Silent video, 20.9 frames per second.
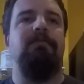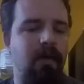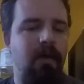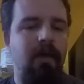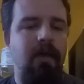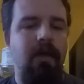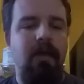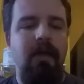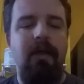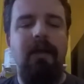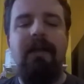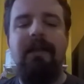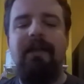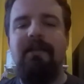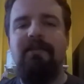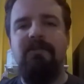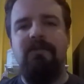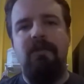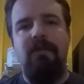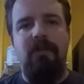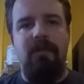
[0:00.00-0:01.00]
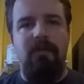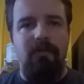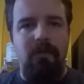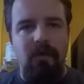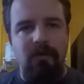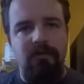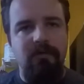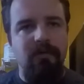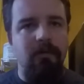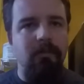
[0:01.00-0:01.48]
But in addition to the
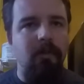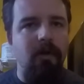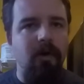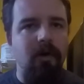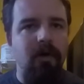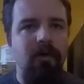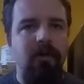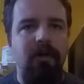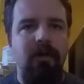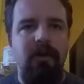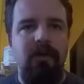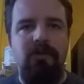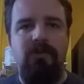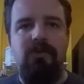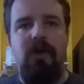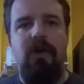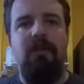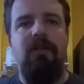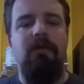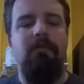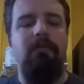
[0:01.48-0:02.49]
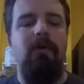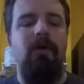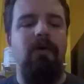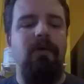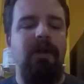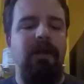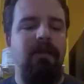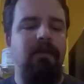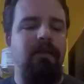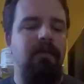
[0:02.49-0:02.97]
roasted barley and chocolate
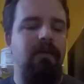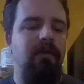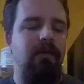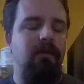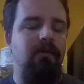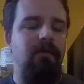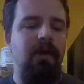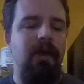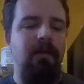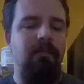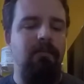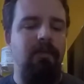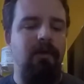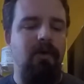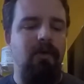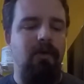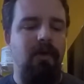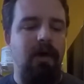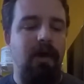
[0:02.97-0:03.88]
malt and the grain bill,